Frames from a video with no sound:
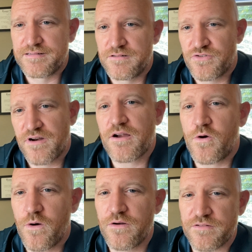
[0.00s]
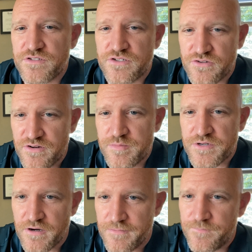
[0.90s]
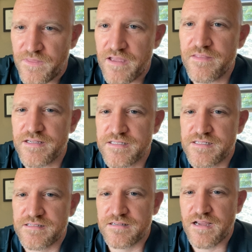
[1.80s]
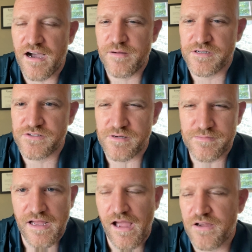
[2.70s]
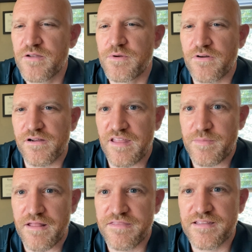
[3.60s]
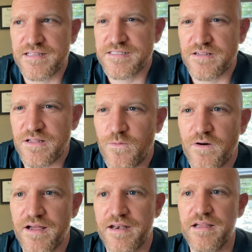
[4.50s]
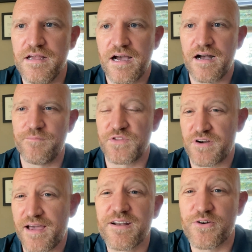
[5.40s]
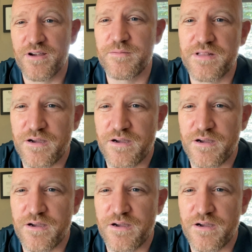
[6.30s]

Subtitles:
direct quote of Scripture in this comic strip. I could be wrong on that, but I think that's the only one. They're not incredibly